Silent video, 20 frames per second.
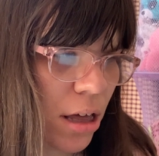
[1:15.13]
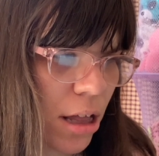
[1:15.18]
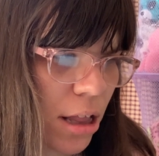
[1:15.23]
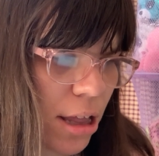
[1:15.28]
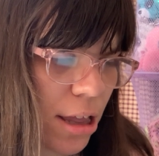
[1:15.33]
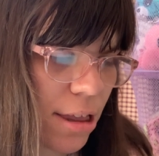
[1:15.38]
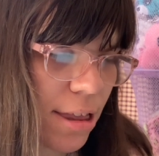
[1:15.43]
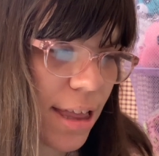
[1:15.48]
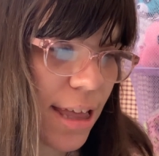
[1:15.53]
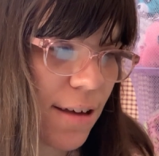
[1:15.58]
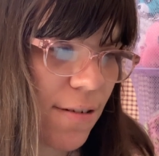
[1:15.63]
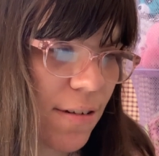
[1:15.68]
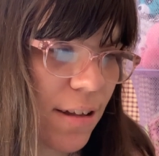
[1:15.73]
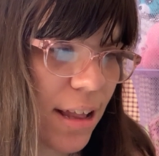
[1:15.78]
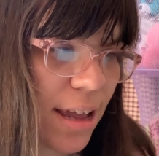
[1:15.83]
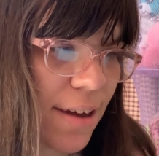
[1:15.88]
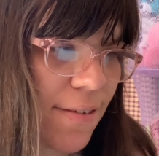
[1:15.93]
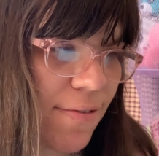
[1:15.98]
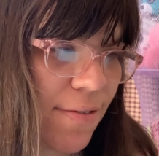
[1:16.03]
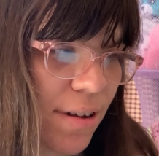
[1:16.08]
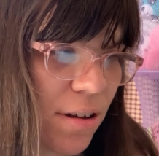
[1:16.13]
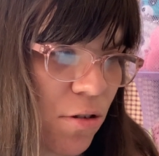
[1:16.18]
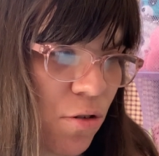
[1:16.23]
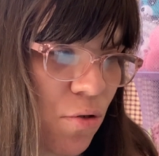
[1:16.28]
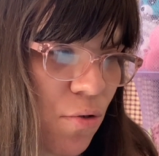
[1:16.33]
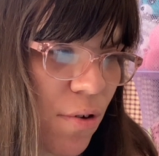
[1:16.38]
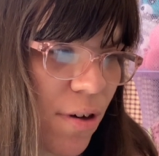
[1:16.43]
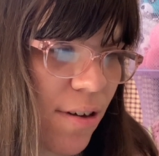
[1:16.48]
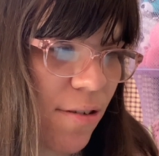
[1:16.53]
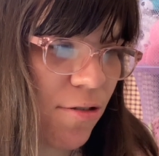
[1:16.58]
The Secret Life of
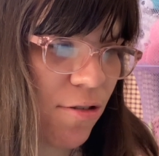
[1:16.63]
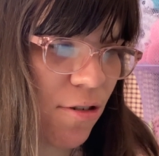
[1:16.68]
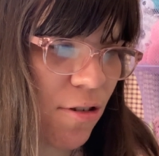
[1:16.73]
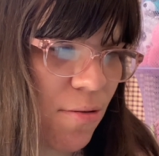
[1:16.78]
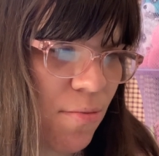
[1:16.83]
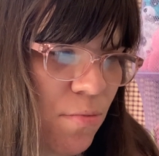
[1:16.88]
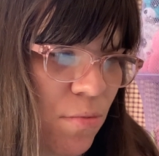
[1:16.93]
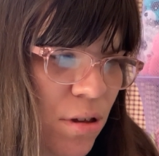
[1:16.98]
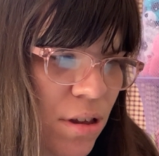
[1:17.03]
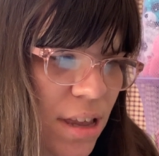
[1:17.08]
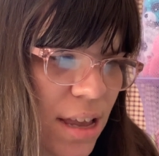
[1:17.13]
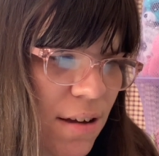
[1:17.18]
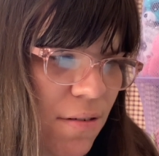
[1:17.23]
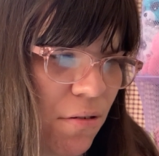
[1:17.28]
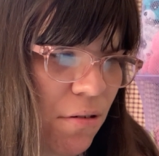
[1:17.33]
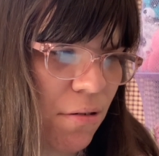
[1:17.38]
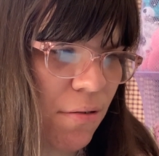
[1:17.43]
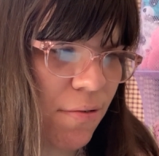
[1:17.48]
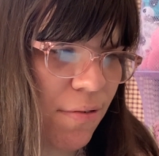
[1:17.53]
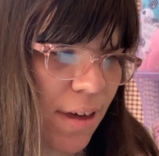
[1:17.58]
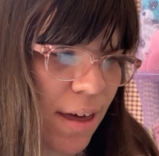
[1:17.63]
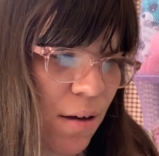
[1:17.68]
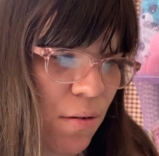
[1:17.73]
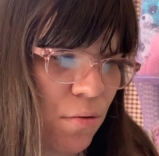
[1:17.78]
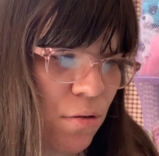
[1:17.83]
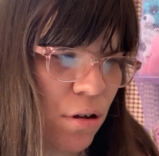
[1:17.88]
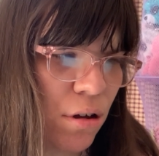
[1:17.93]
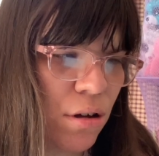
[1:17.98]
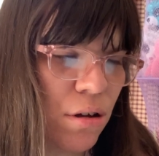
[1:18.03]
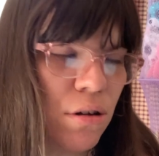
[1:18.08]
Tori Jones, Secrets
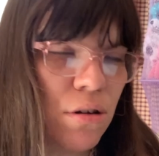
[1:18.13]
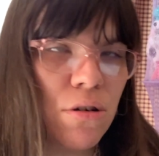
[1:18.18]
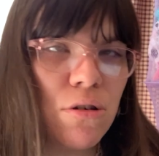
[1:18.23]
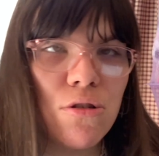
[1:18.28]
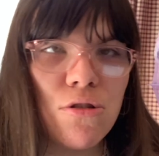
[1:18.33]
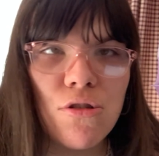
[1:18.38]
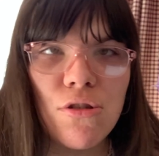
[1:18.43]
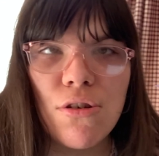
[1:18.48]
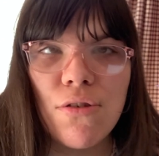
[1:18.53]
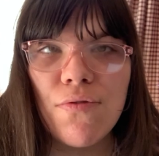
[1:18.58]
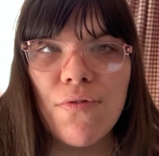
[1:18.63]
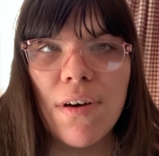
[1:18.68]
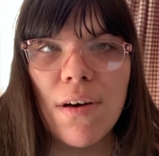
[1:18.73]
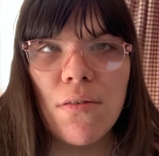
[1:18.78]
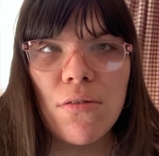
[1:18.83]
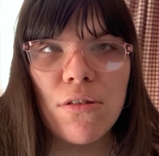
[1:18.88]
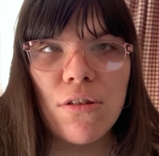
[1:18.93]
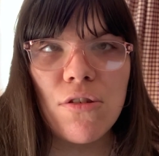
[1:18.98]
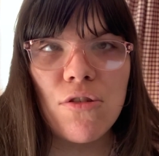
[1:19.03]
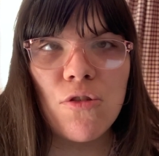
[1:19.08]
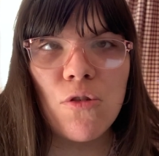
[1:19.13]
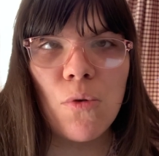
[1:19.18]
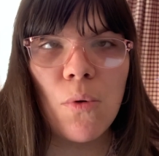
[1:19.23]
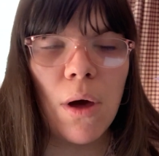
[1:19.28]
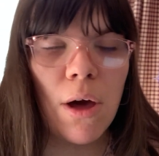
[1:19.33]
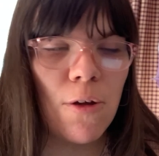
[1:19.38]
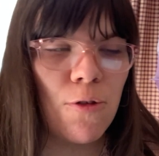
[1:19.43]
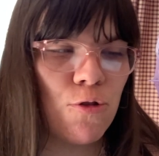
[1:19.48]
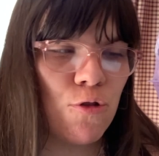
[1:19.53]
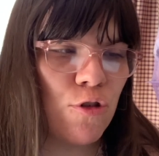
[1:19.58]
Revealed,
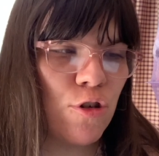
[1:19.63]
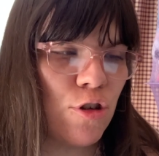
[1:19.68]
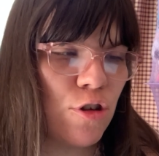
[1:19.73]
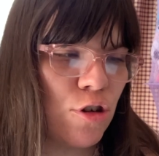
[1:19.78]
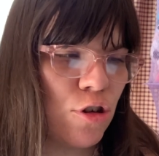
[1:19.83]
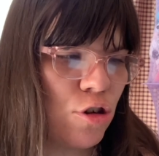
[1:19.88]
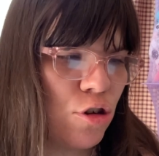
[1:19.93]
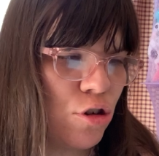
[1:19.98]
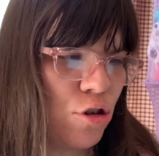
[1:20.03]
2,200.